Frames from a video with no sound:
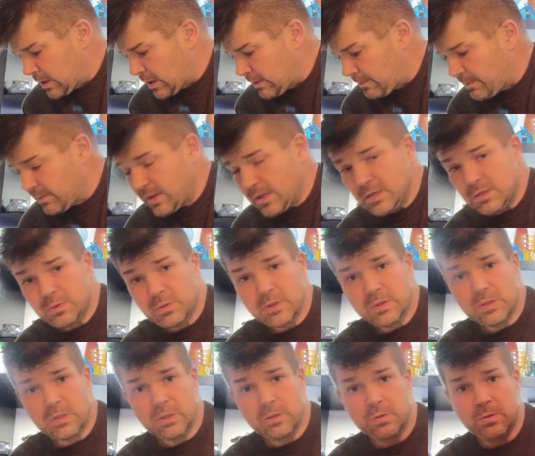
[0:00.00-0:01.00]
This was
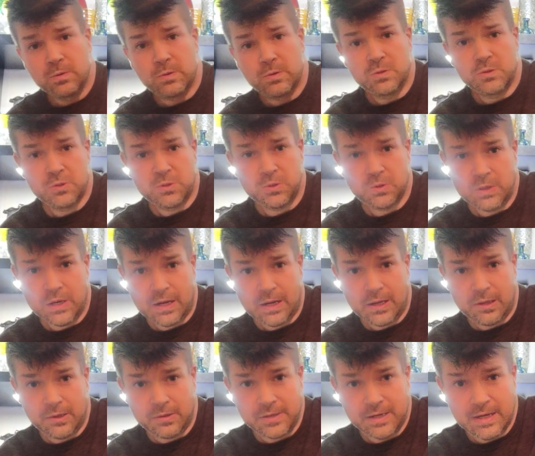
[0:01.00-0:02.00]
a
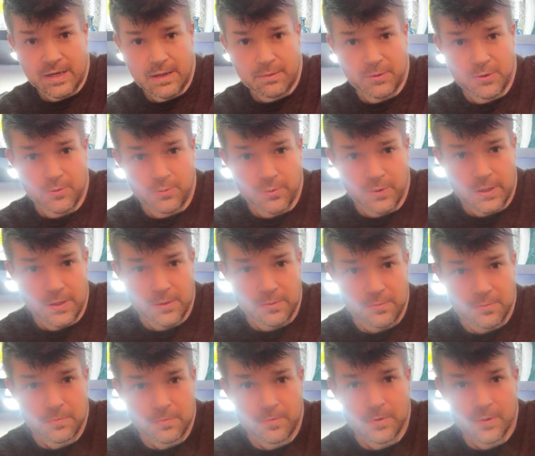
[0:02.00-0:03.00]
$2 diamond ring
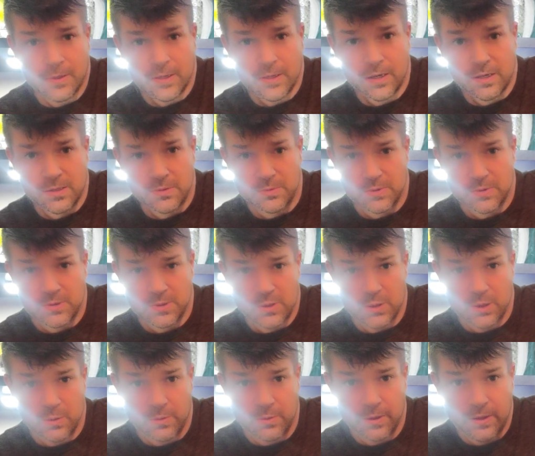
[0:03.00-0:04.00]
because it was
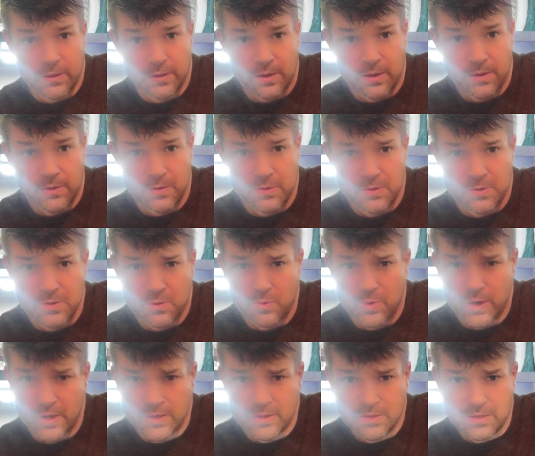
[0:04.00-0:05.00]
silver. They thought there's no way
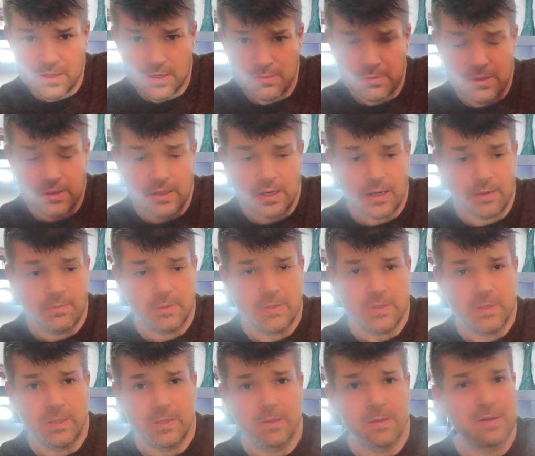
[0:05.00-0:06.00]
there's going to be diamonds in
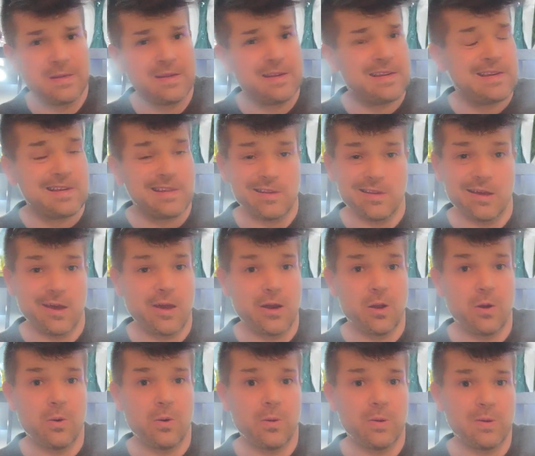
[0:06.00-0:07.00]
it. Not
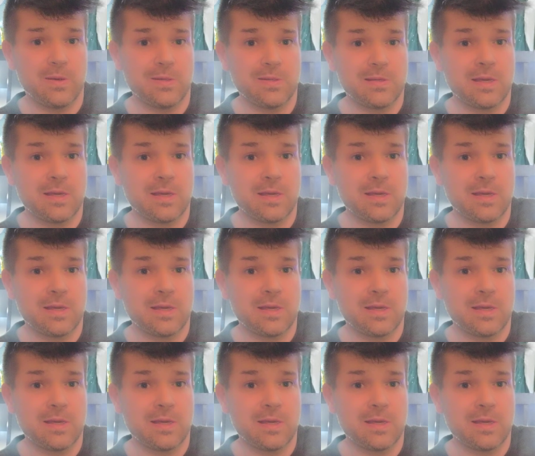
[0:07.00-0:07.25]
always.